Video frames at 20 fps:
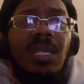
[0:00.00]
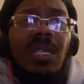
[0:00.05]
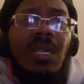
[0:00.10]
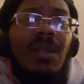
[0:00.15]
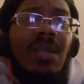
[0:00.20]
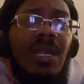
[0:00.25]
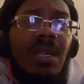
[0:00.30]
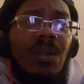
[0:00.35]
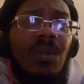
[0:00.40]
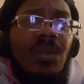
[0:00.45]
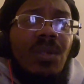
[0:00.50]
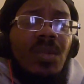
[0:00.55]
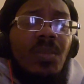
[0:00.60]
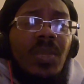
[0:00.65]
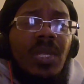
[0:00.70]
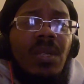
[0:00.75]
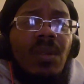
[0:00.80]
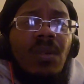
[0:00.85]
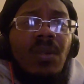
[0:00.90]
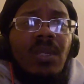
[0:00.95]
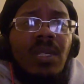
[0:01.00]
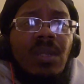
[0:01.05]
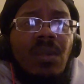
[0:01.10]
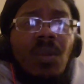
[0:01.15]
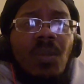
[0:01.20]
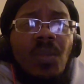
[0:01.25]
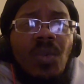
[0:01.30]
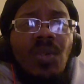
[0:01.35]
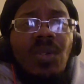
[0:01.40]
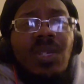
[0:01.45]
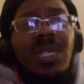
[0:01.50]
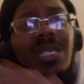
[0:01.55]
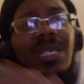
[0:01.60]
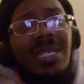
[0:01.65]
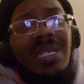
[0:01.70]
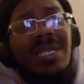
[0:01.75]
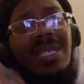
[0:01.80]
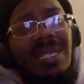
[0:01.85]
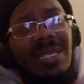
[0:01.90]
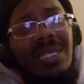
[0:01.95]
Then I'm not going to speak on it no more. Because
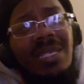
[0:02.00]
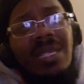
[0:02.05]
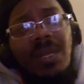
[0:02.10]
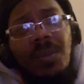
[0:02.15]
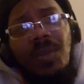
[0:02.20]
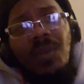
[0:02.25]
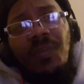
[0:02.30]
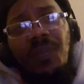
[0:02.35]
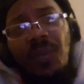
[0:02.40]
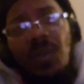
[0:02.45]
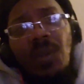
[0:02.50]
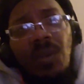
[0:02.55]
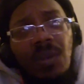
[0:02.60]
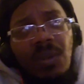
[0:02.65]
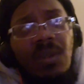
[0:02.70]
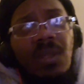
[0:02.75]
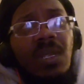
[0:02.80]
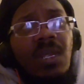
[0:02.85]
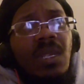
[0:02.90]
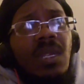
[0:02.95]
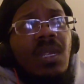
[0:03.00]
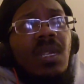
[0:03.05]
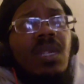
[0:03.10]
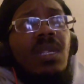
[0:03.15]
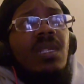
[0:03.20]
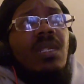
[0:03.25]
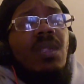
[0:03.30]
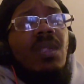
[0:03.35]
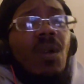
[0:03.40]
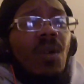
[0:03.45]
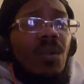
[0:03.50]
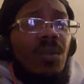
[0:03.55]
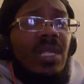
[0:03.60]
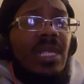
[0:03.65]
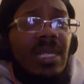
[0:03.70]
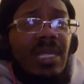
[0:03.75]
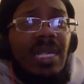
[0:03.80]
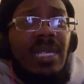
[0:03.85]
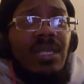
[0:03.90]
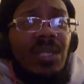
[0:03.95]
as I said before, the
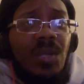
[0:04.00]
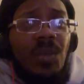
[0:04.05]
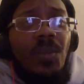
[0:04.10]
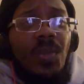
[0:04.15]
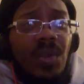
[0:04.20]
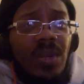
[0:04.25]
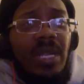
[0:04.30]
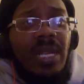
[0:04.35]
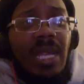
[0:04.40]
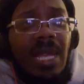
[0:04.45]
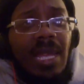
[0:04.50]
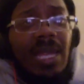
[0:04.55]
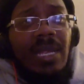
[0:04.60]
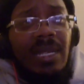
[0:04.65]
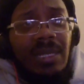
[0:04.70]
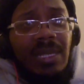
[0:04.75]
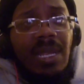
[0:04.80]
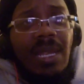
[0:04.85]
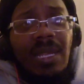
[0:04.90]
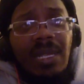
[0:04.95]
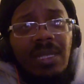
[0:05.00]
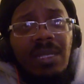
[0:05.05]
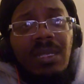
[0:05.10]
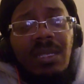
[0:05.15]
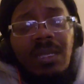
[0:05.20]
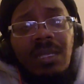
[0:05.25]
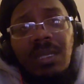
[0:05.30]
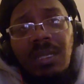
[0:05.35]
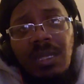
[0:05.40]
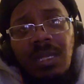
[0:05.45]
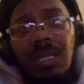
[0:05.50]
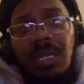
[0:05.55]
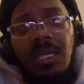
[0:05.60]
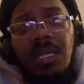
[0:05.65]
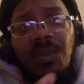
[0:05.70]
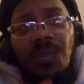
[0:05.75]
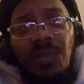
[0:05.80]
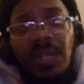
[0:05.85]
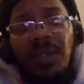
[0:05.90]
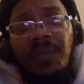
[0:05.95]
only nature boy I acknowledge
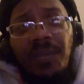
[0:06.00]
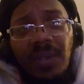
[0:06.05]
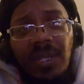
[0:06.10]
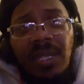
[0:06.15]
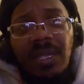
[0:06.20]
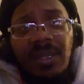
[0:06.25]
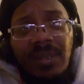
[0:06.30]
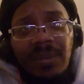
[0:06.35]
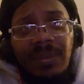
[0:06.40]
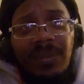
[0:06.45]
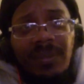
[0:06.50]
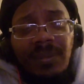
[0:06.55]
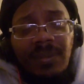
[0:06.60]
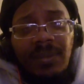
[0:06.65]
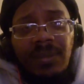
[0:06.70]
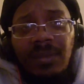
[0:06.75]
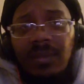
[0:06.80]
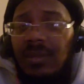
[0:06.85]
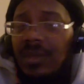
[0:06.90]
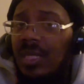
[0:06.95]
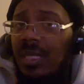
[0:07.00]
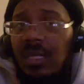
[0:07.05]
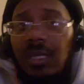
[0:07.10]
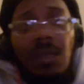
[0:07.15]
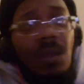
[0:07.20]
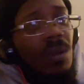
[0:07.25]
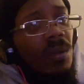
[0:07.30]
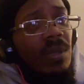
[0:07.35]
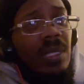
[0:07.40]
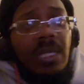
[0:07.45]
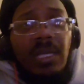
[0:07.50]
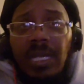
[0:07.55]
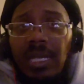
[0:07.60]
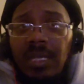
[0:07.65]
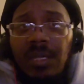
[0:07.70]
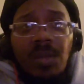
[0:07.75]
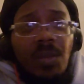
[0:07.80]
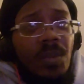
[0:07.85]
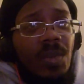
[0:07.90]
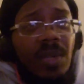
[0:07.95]
is Ric Flair. It's the only
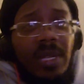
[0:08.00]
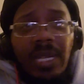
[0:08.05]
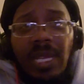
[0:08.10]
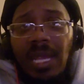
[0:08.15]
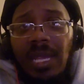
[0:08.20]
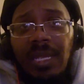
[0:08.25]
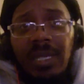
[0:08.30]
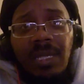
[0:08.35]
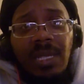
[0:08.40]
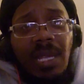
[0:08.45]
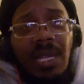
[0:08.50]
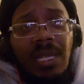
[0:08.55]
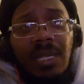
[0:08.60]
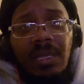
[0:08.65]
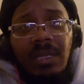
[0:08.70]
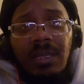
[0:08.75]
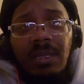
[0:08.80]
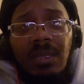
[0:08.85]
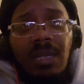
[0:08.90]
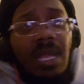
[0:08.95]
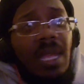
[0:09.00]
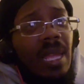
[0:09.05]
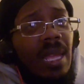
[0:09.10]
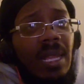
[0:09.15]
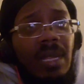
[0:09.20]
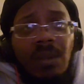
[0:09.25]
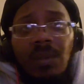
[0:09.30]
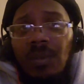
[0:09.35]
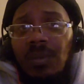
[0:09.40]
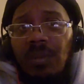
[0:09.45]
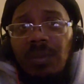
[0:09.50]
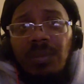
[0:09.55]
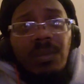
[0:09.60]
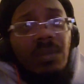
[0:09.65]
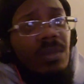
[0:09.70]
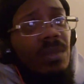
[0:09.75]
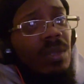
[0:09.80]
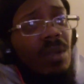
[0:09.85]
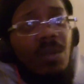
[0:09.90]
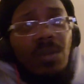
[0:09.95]
nature boy I acknowledge. I don't
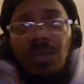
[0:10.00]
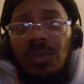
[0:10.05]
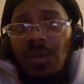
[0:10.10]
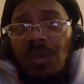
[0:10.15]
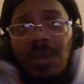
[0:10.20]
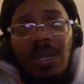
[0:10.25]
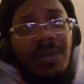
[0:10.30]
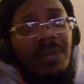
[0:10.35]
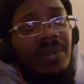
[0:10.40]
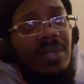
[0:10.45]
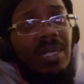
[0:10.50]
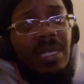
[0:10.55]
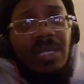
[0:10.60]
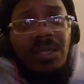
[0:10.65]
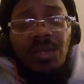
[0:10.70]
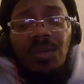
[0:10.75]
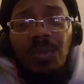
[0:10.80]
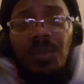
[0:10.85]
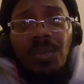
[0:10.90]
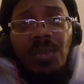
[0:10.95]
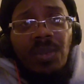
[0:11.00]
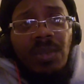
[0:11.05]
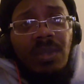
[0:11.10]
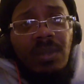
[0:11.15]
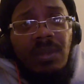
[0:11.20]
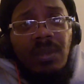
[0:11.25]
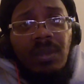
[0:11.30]
know no other nature boy.